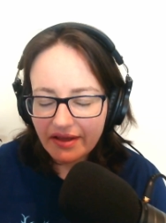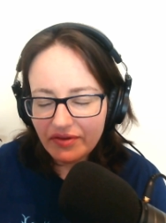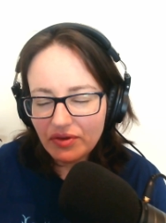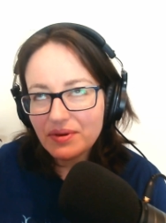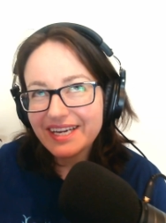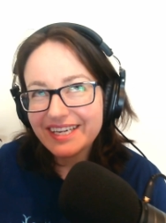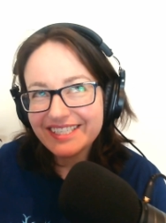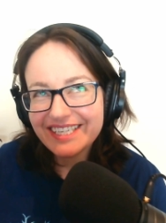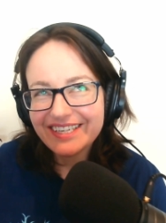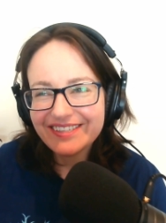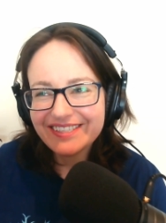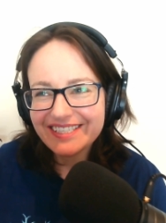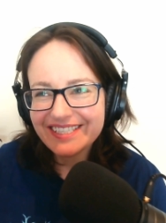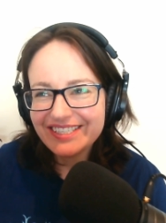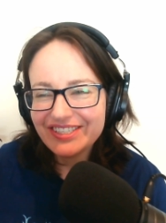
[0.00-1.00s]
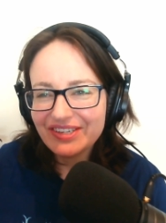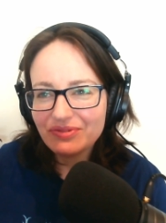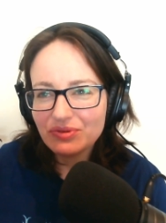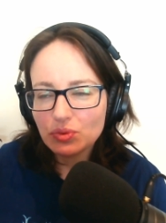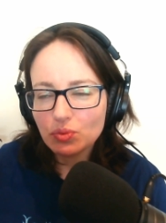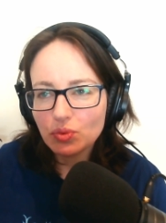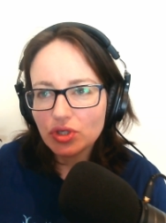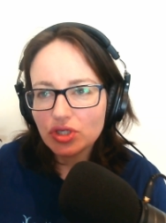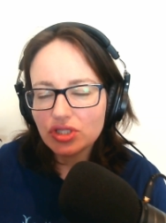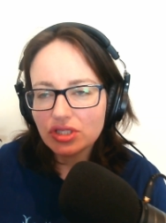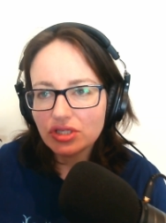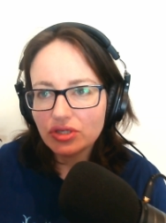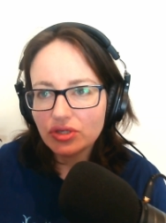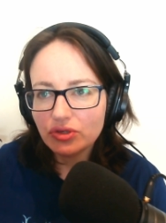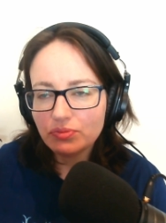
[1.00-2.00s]
If you were going to alter the treatment, would
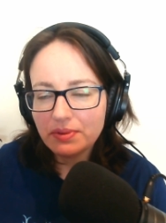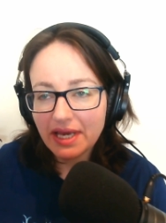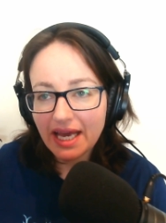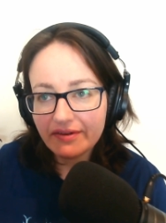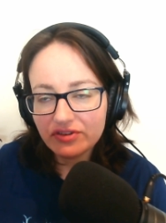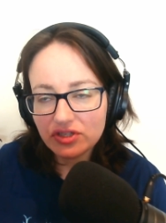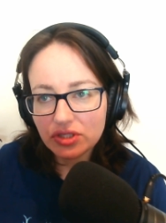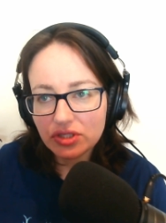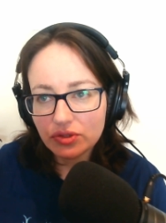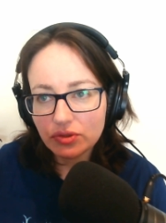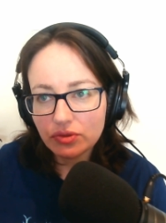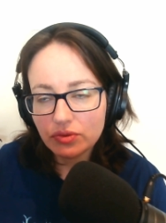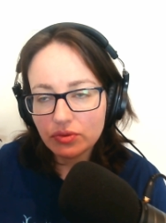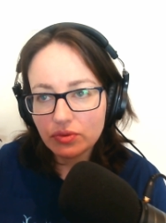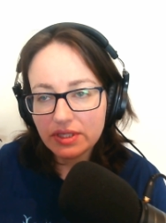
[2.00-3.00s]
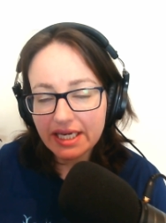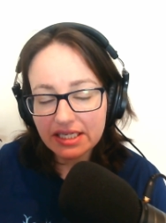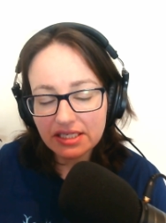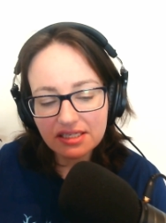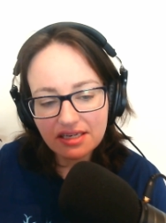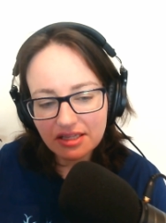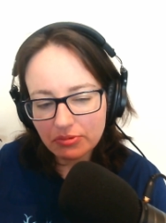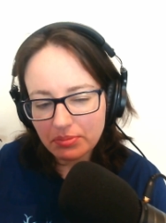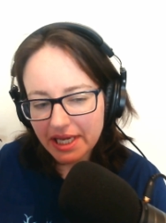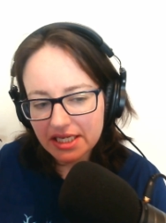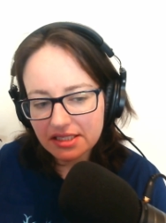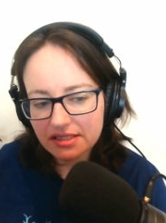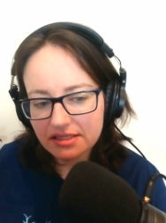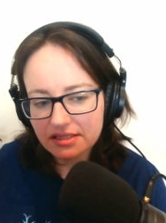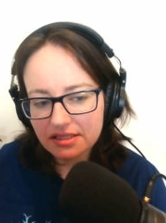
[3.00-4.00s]
you have to get another
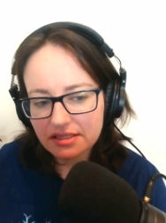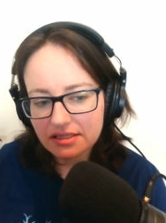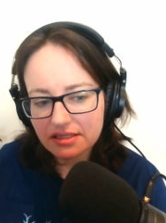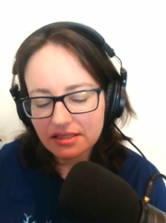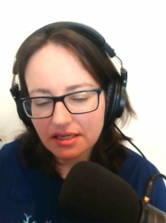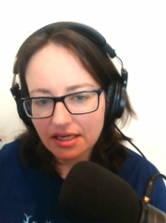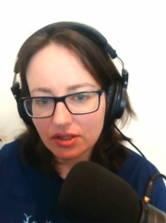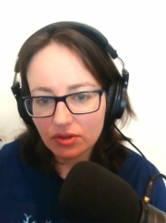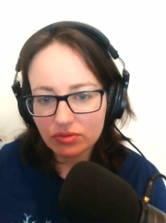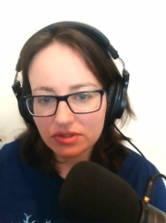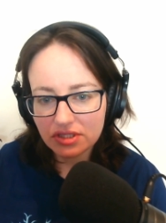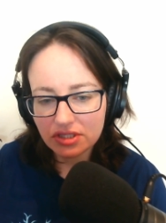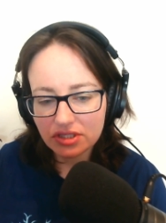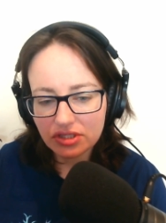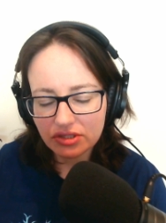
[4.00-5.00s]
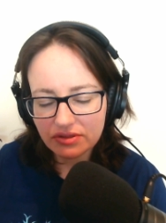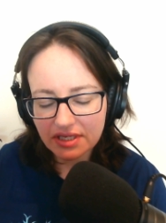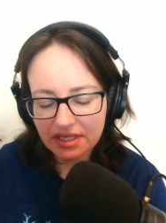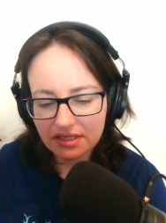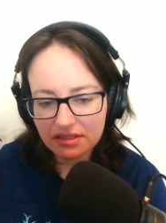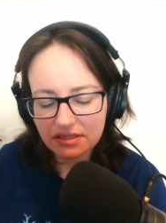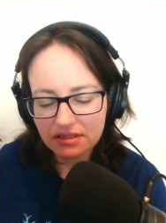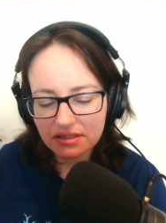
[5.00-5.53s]
patent in order to do that?